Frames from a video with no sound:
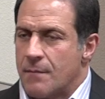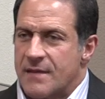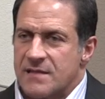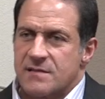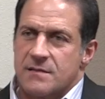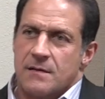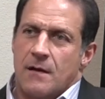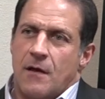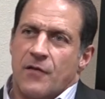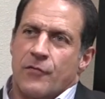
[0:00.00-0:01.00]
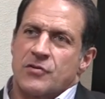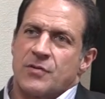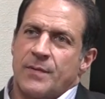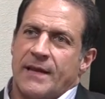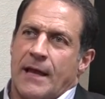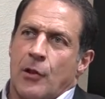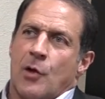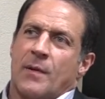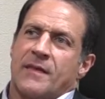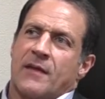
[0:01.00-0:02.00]
That's on the verge of being
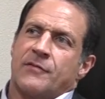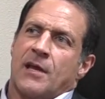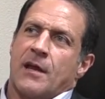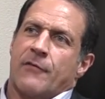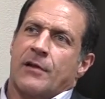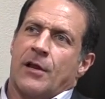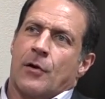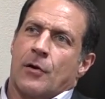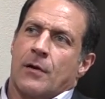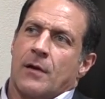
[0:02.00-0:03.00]
outlawed by the FDA every year